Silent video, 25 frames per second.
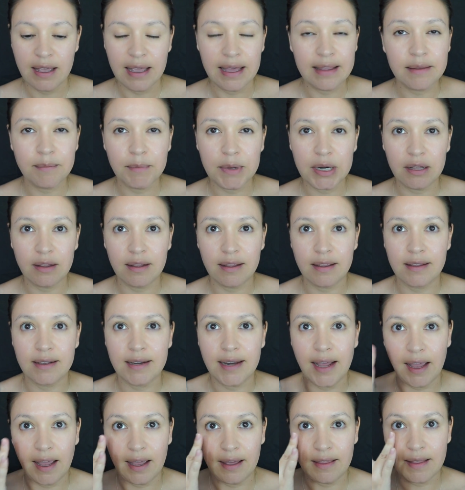in the middle of the
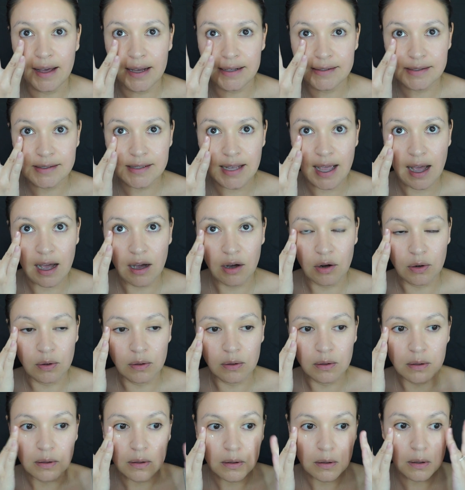day. That's how
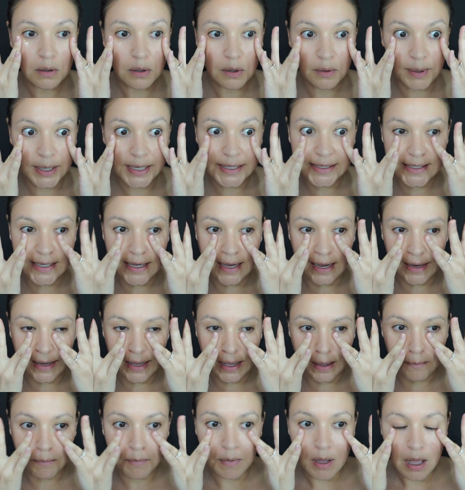crazy I
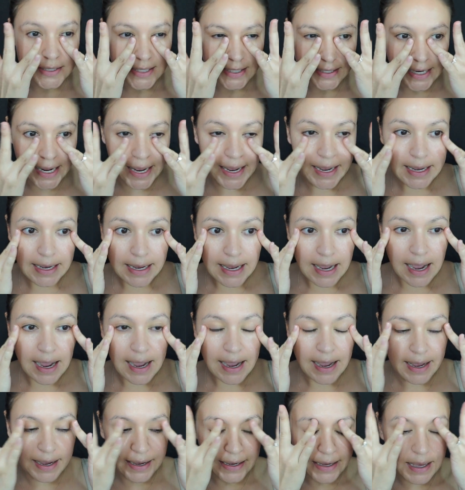am. Today
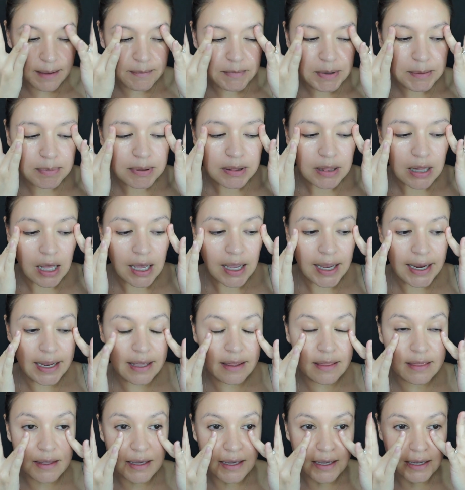I am
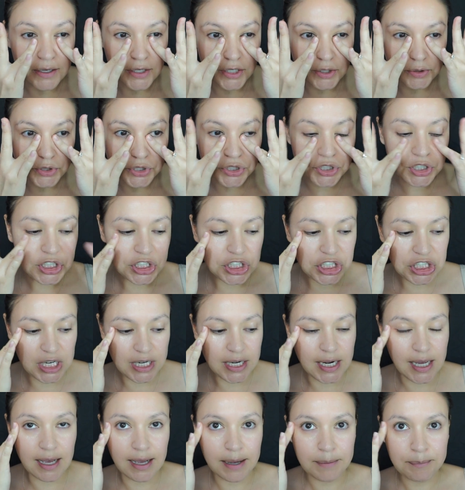applying the
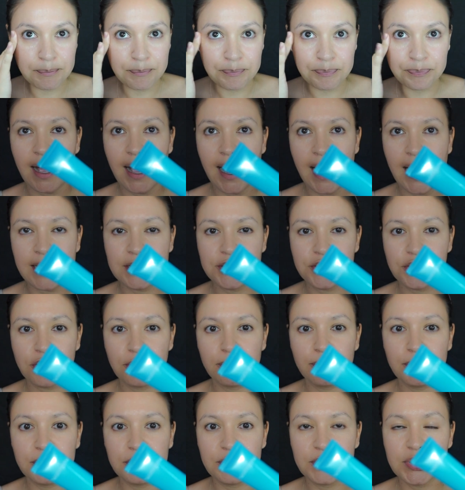Neutrogena Hydro
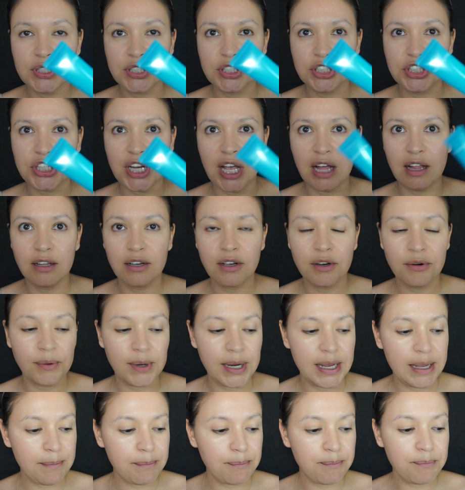Boost Gel
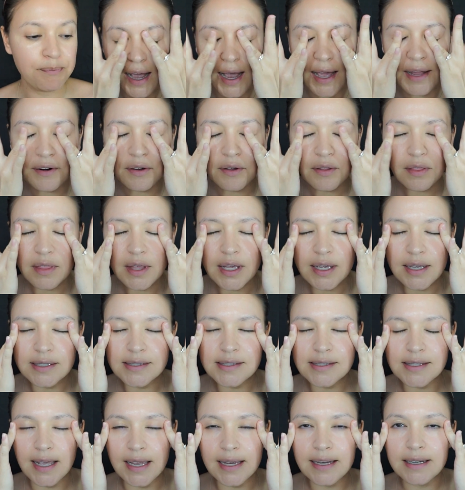Cream. I don't think
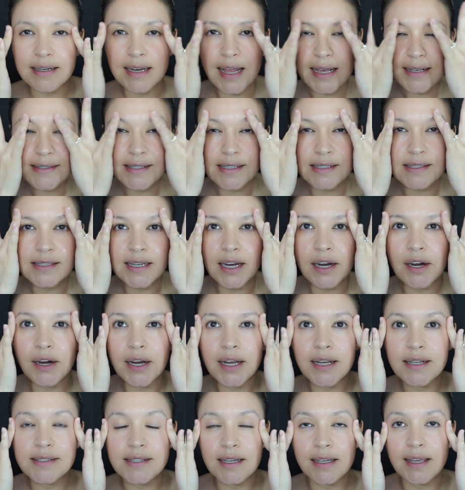it's like
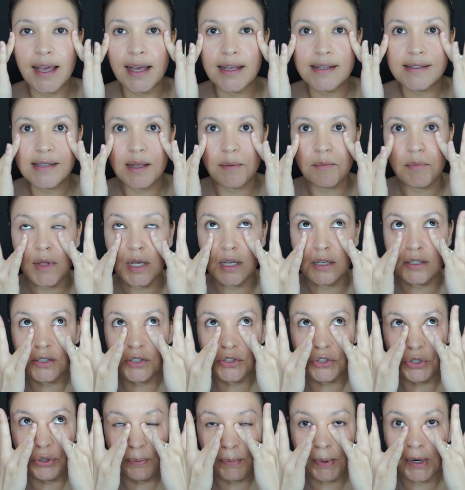necessary to get something
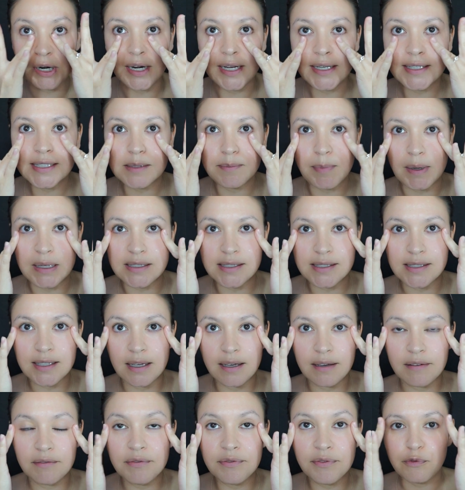super
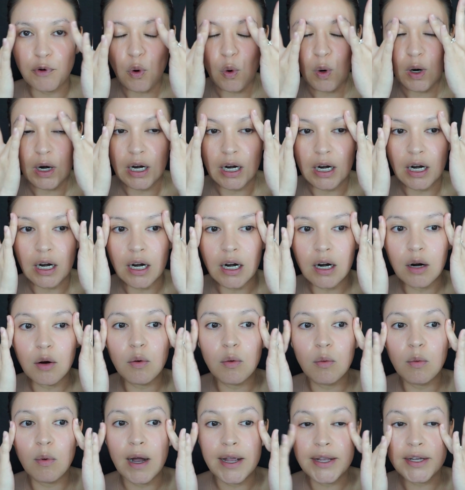expensive for
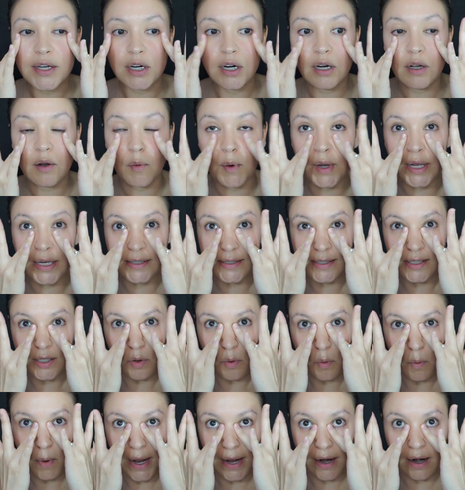what you're going to
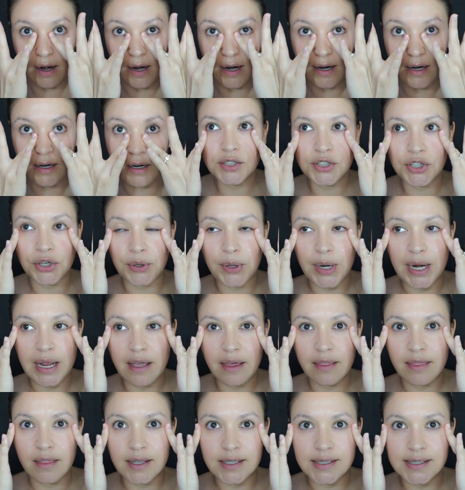wear
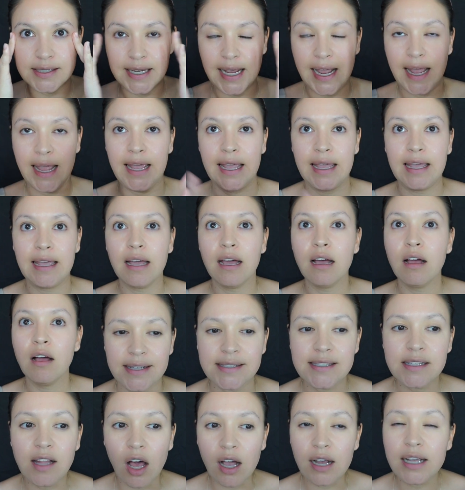during the day.
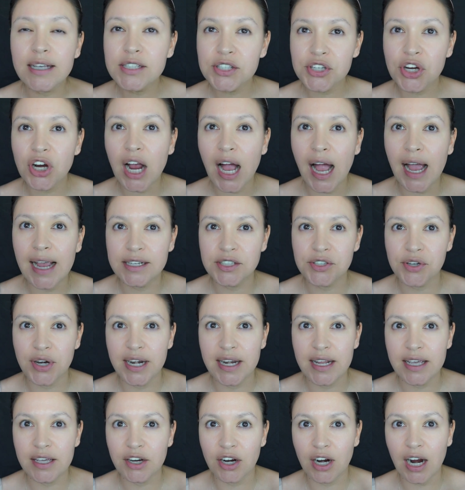As long as you're
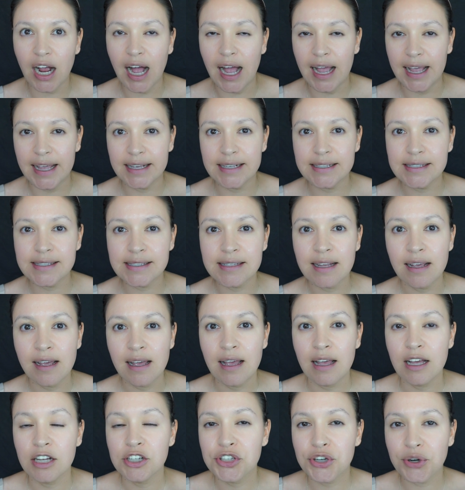hydrating your eyes
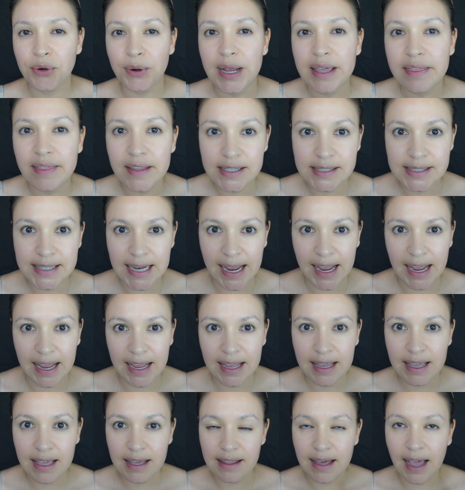during the
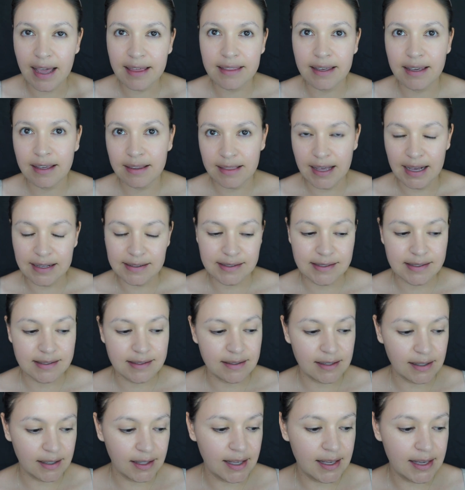day, I think that's
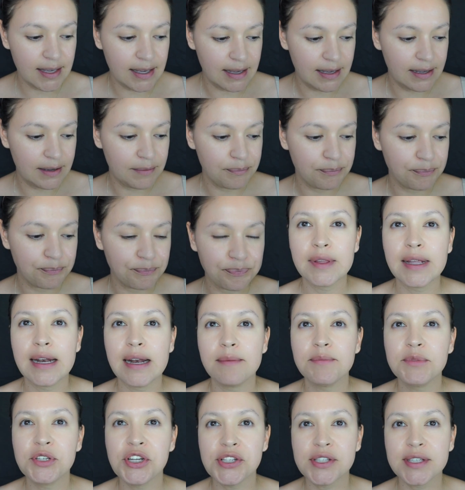the key. Then
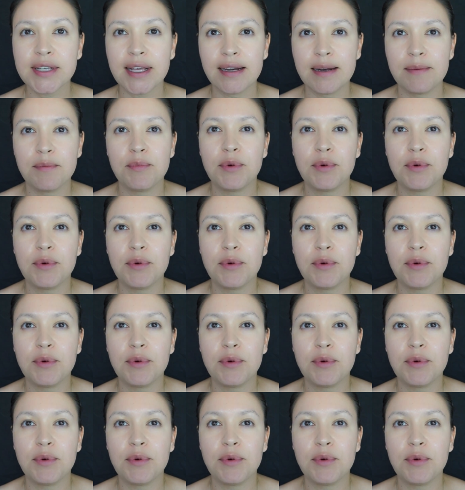I'm just gonna